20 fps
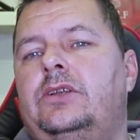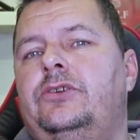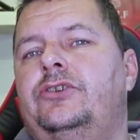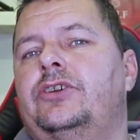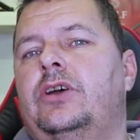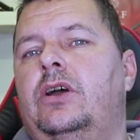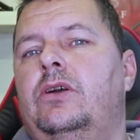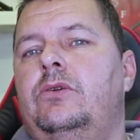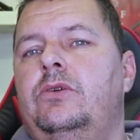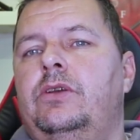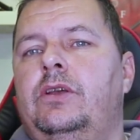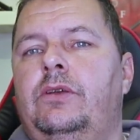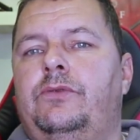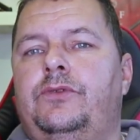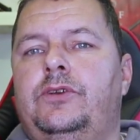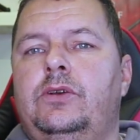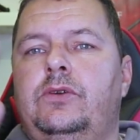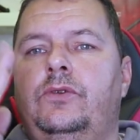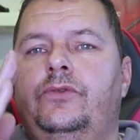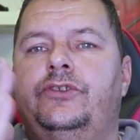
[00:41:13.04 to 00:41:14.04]
So
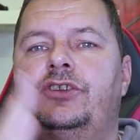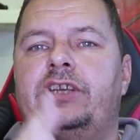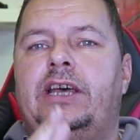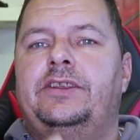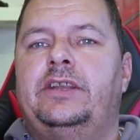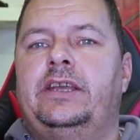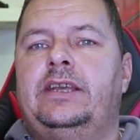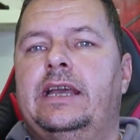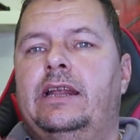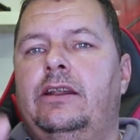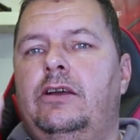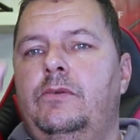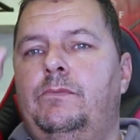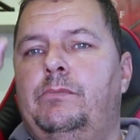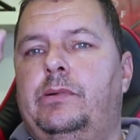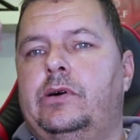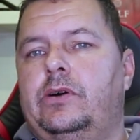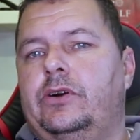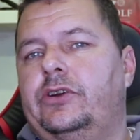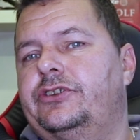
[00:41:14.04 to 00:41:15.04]
if you've set the yellow
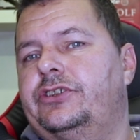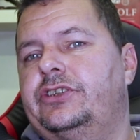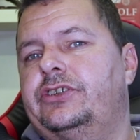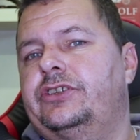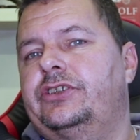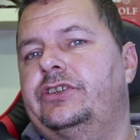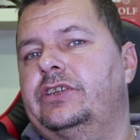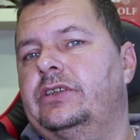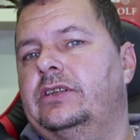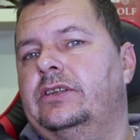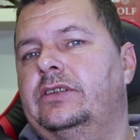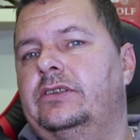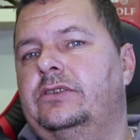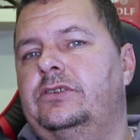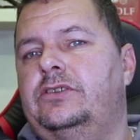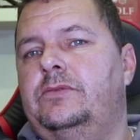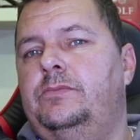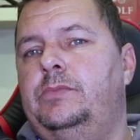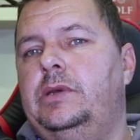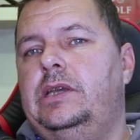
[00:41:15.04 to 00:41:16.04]
box
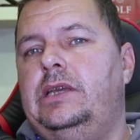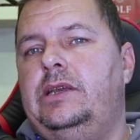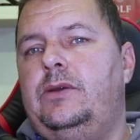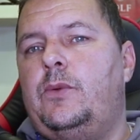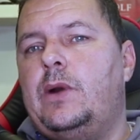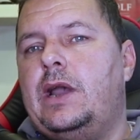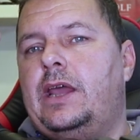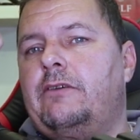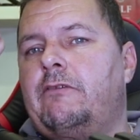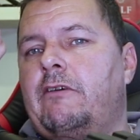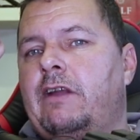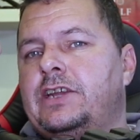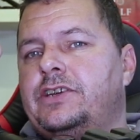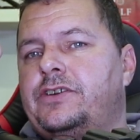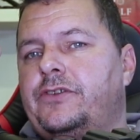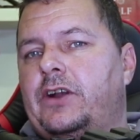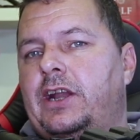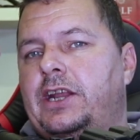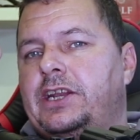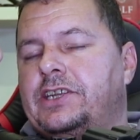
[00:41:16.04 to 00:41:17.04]
to be where the
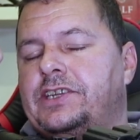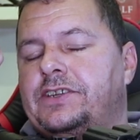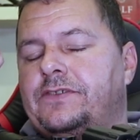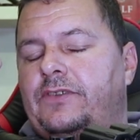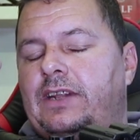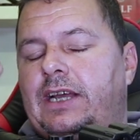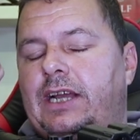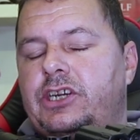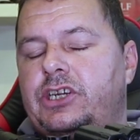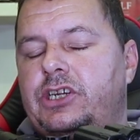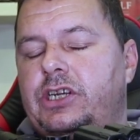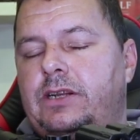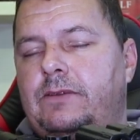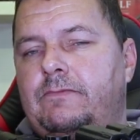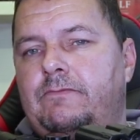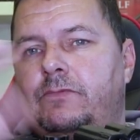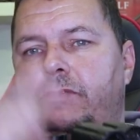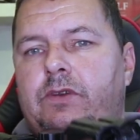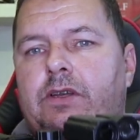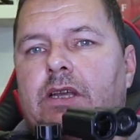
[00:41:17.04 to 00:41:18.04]
rangefinder's
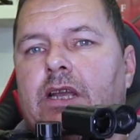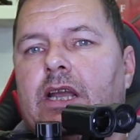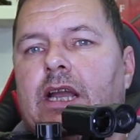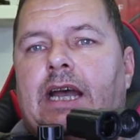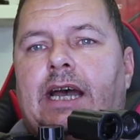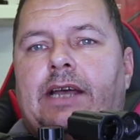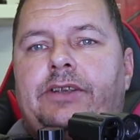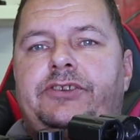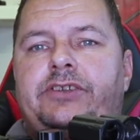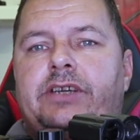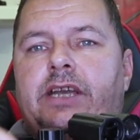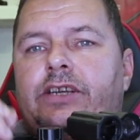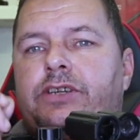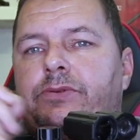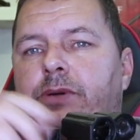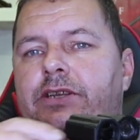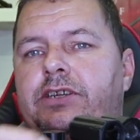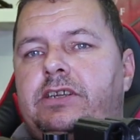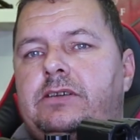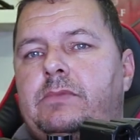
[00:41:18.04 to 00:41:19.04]
flashing at, say,
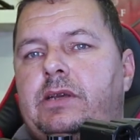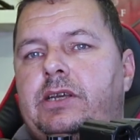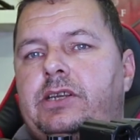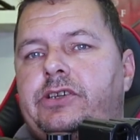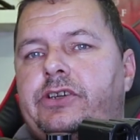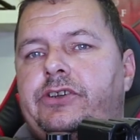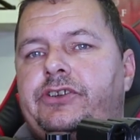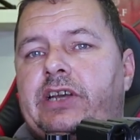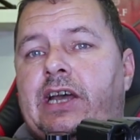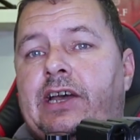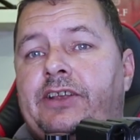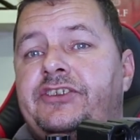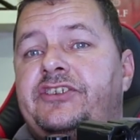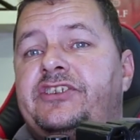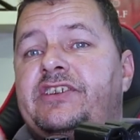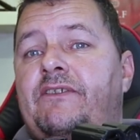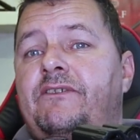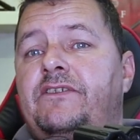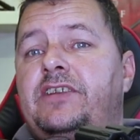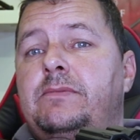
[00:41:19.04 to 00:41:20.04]
20 meters, at
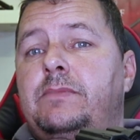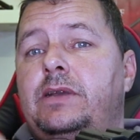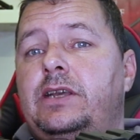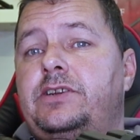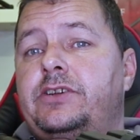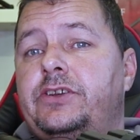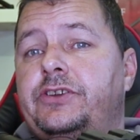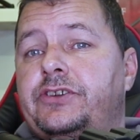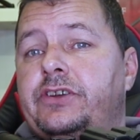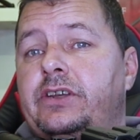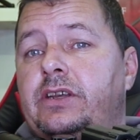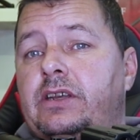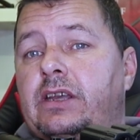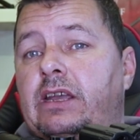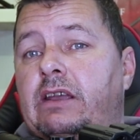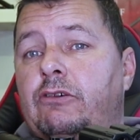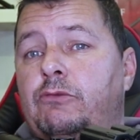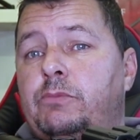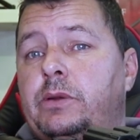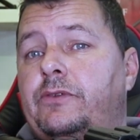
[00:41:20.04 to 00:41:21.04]
70 meters,
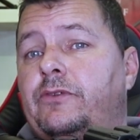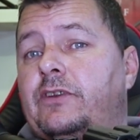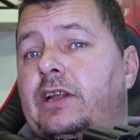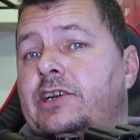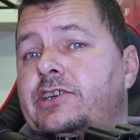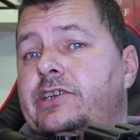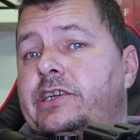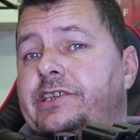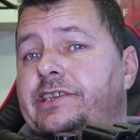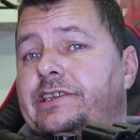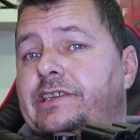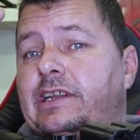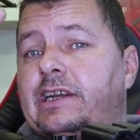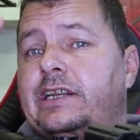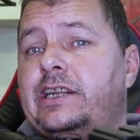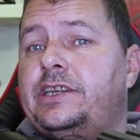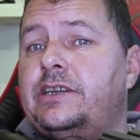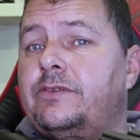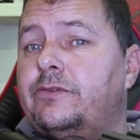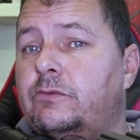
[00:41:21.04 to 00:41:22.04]
it will be flashing
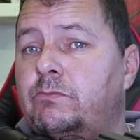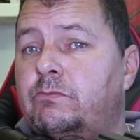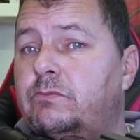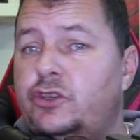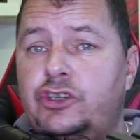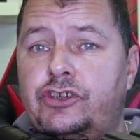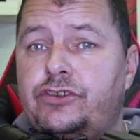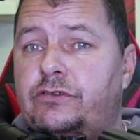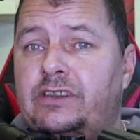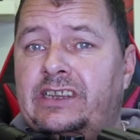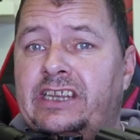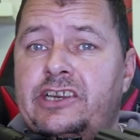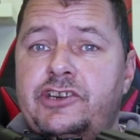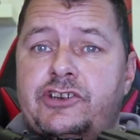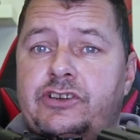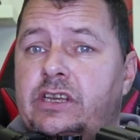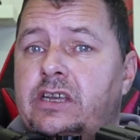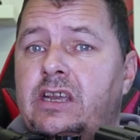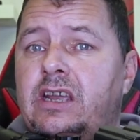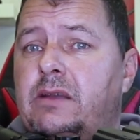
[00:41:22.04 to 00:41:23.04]
slightly different, just
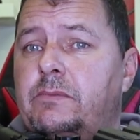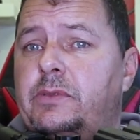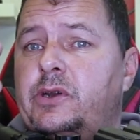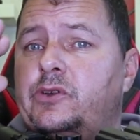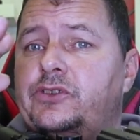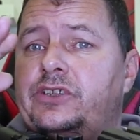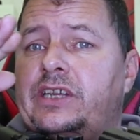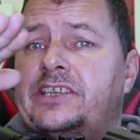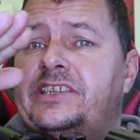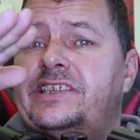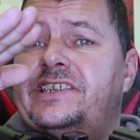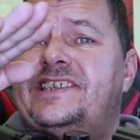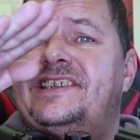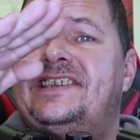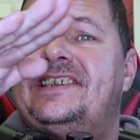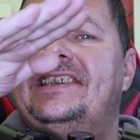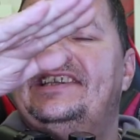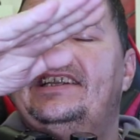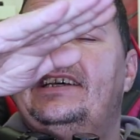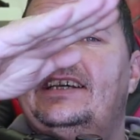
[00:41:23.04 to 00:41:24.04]
literally because that
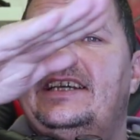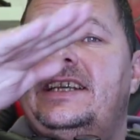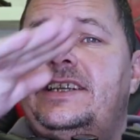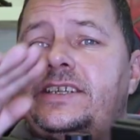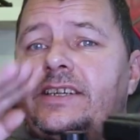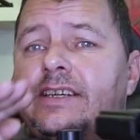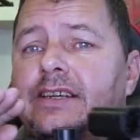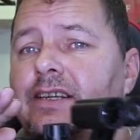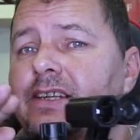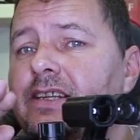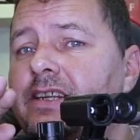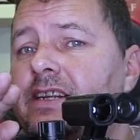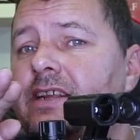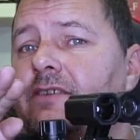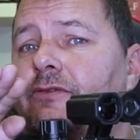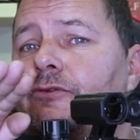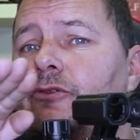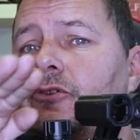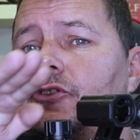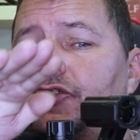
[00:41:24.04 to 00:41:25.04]
slight
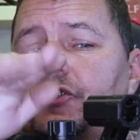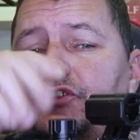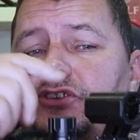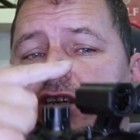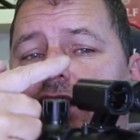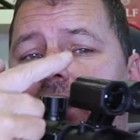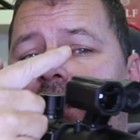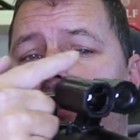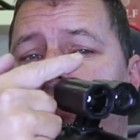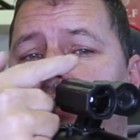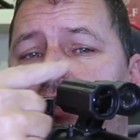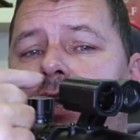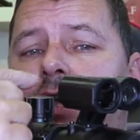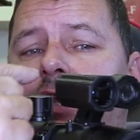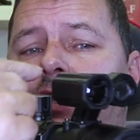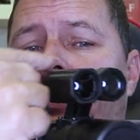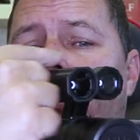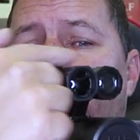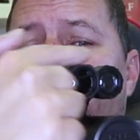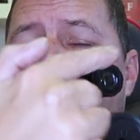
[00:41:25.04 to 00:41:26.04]
difference in
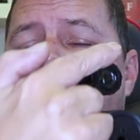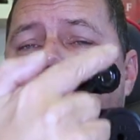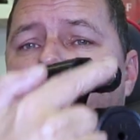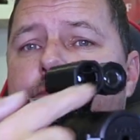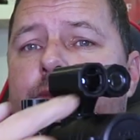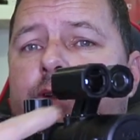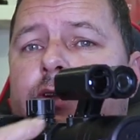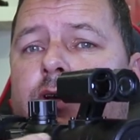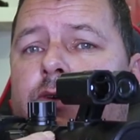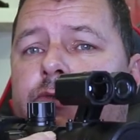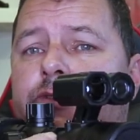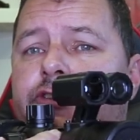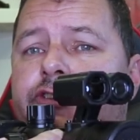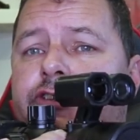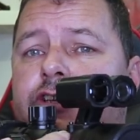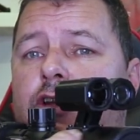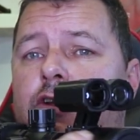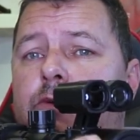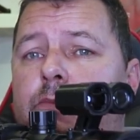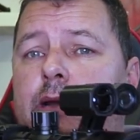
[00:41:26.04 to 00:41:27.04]
the alignment of the
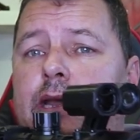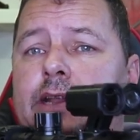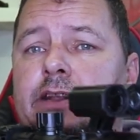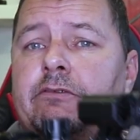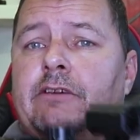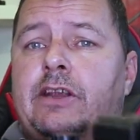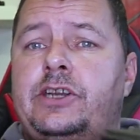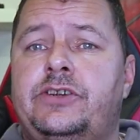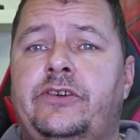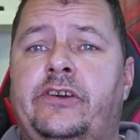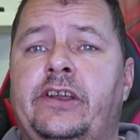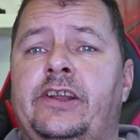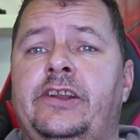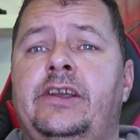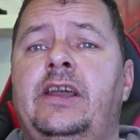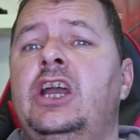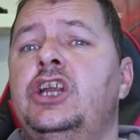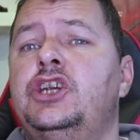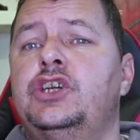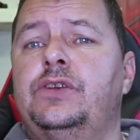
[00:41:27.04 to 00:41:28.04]
scope and the ranger.
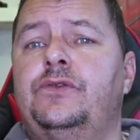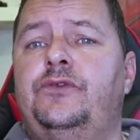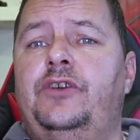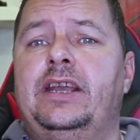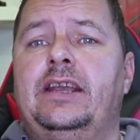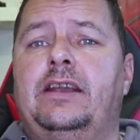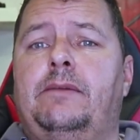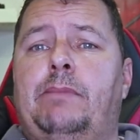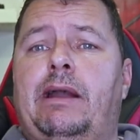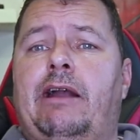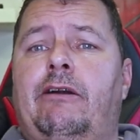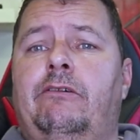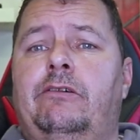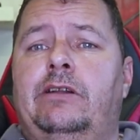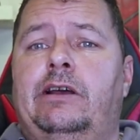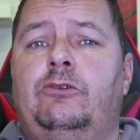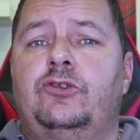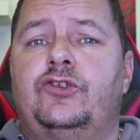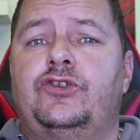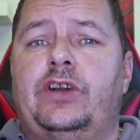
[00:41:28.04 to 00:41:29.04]
Just think
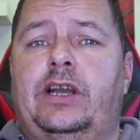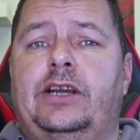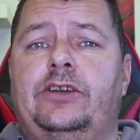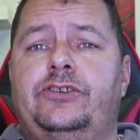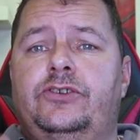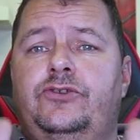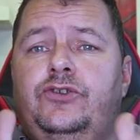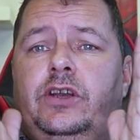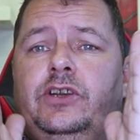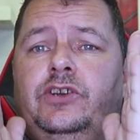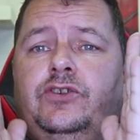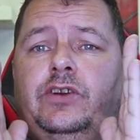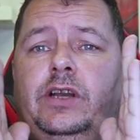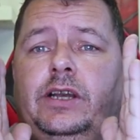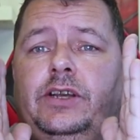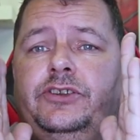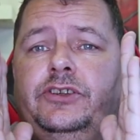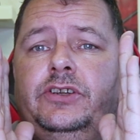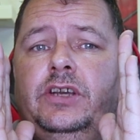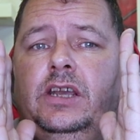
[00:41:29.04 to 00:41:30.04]
parallel tracks, train
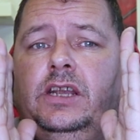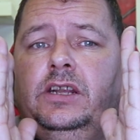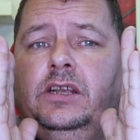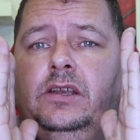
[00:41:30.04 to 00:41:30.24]
tracks.